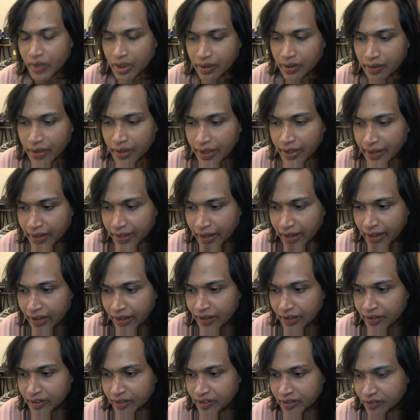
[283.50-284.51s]
that
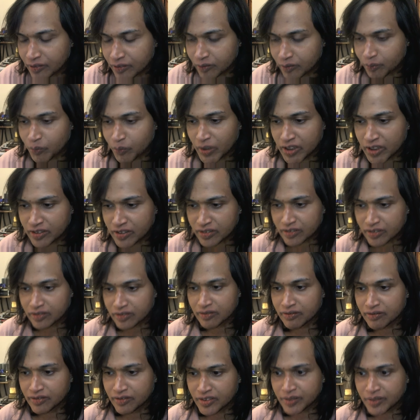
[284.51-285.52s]
based
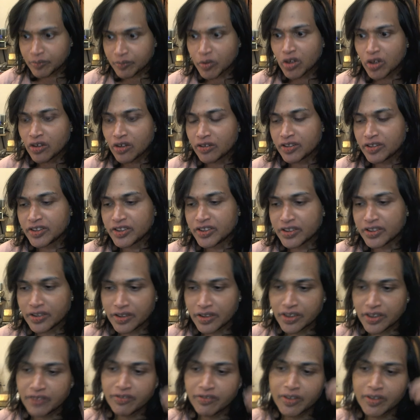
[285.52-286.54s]
on democracy,
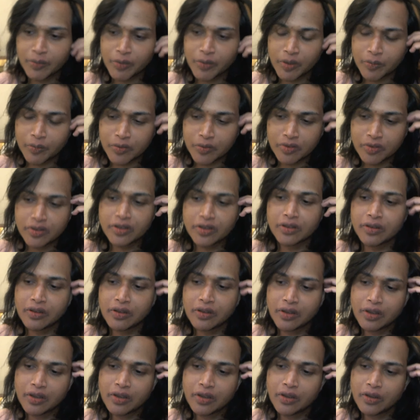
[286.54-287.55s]
giving people the
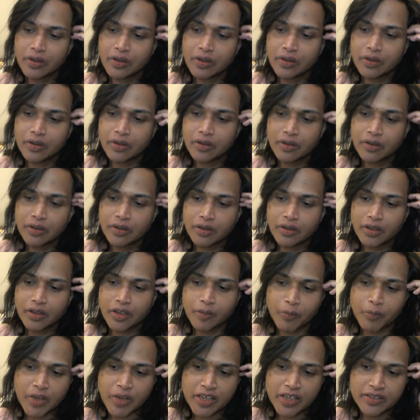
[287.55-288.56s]

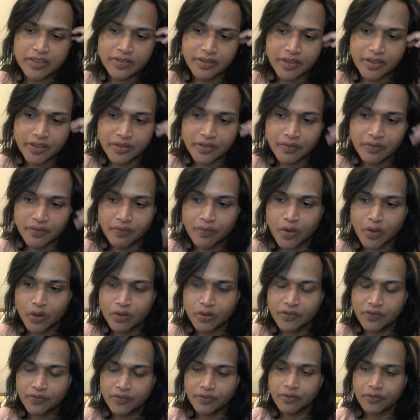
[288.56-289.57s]
capacity to
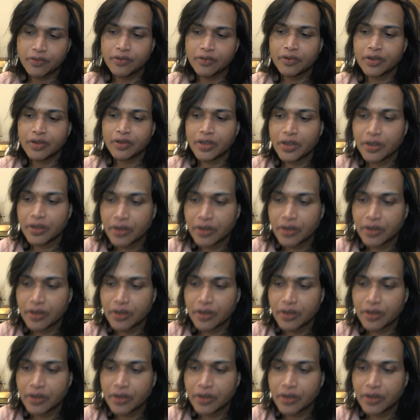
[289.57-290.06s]
vote for.